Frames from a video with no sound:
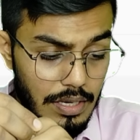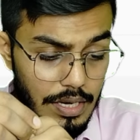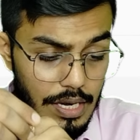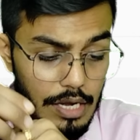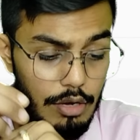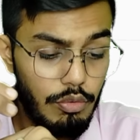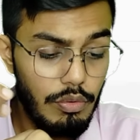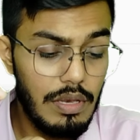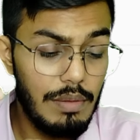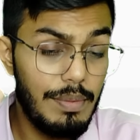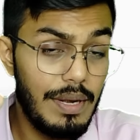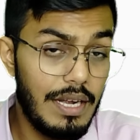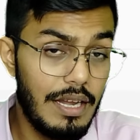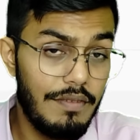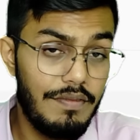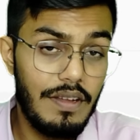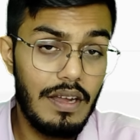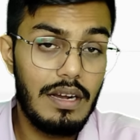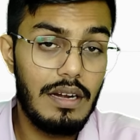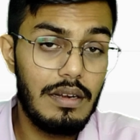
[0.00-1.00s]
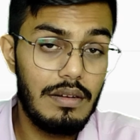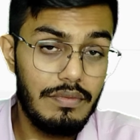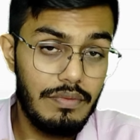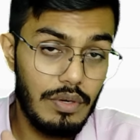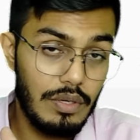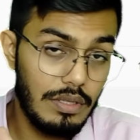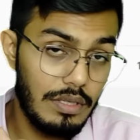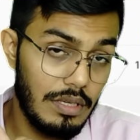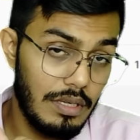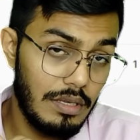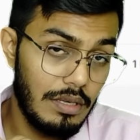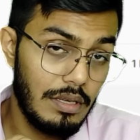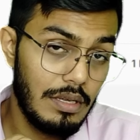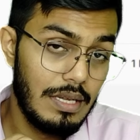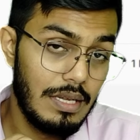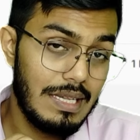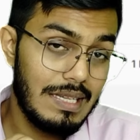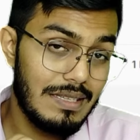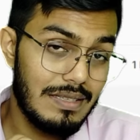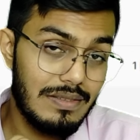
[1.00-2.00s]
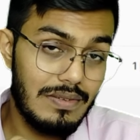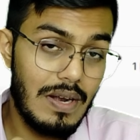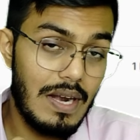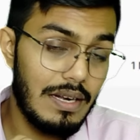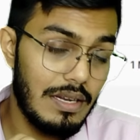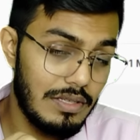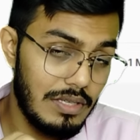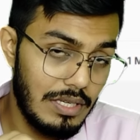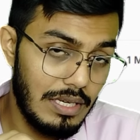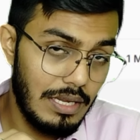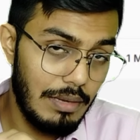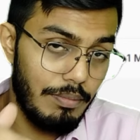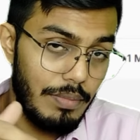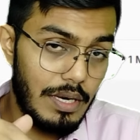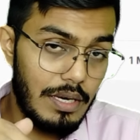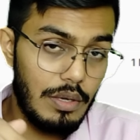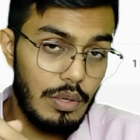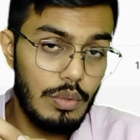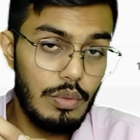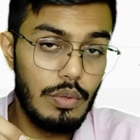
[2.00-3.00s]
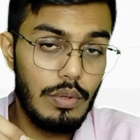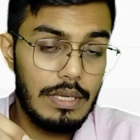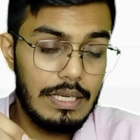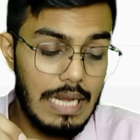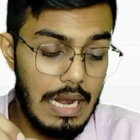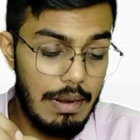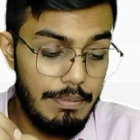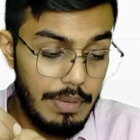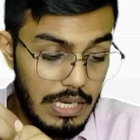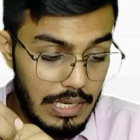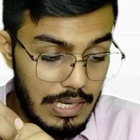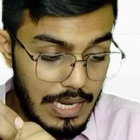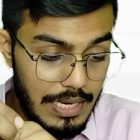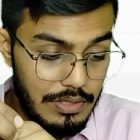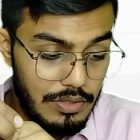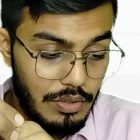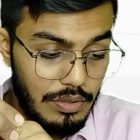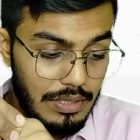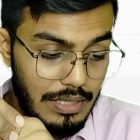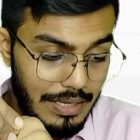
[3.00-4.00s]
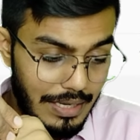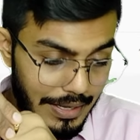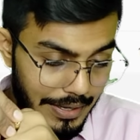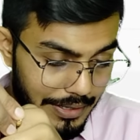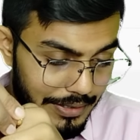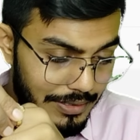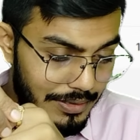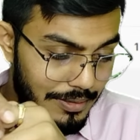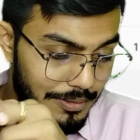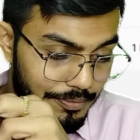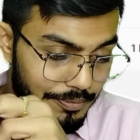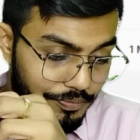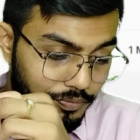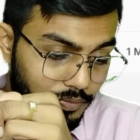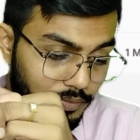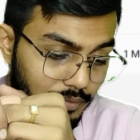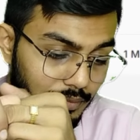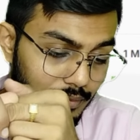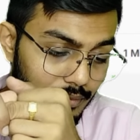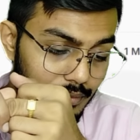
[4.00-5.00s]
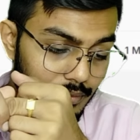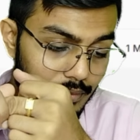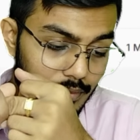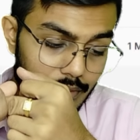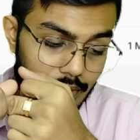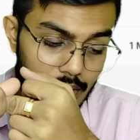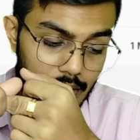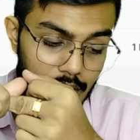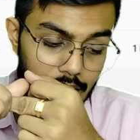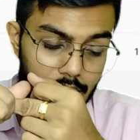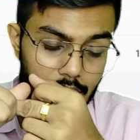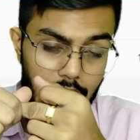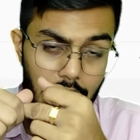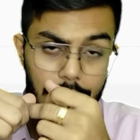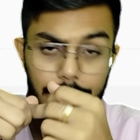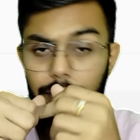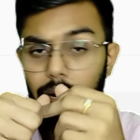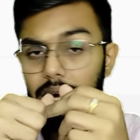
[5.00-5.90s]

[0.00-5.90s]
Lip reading: It will be difficult for the strategy template to capitalize on the gains. And